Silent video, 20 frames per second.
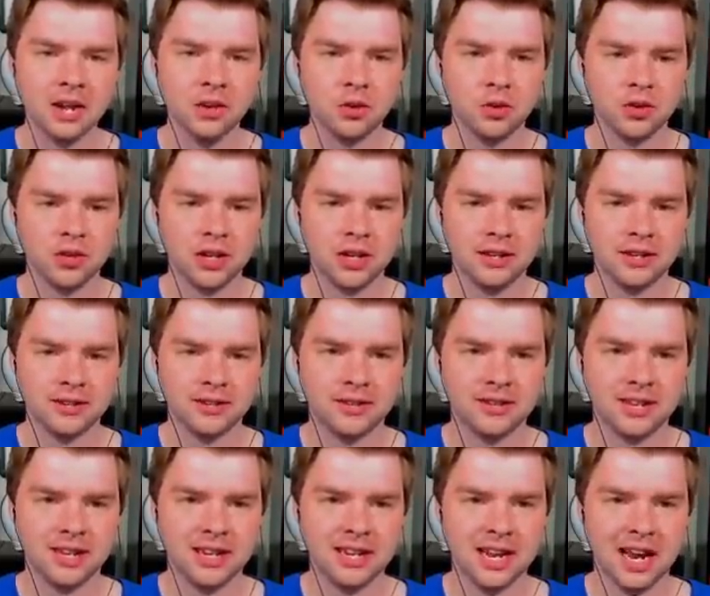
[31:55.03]
interested to
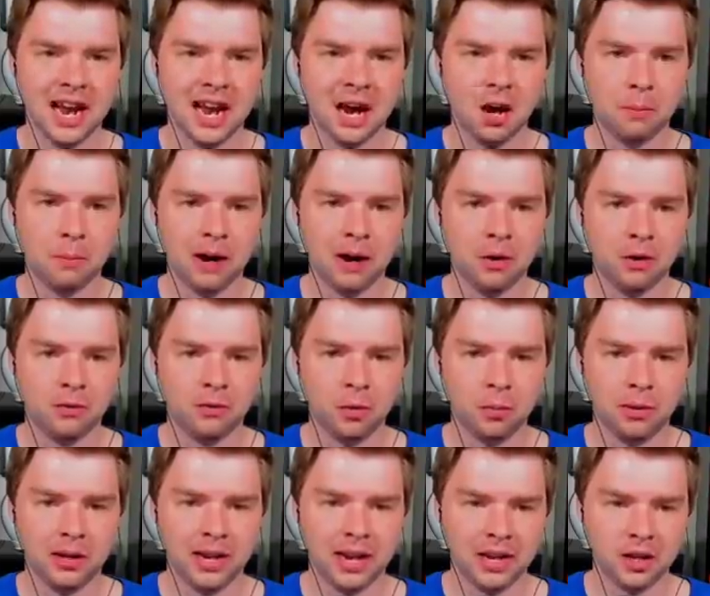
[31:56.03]
see how
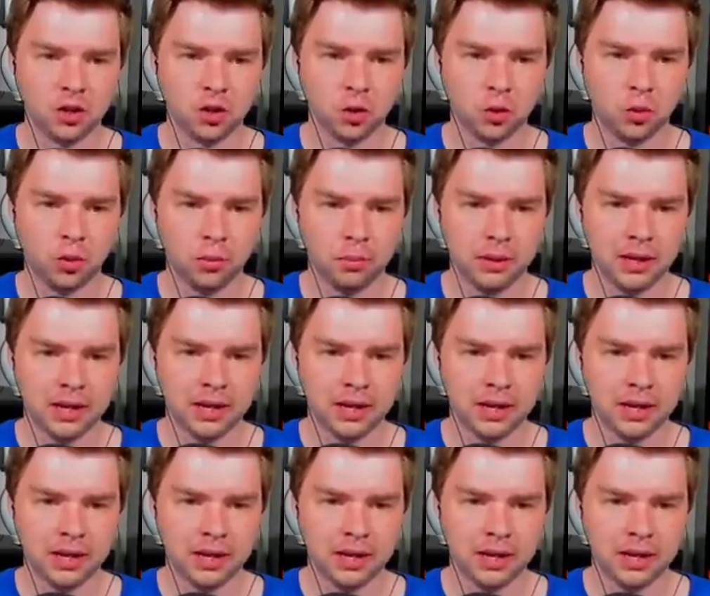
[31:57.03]
powerful Manectric would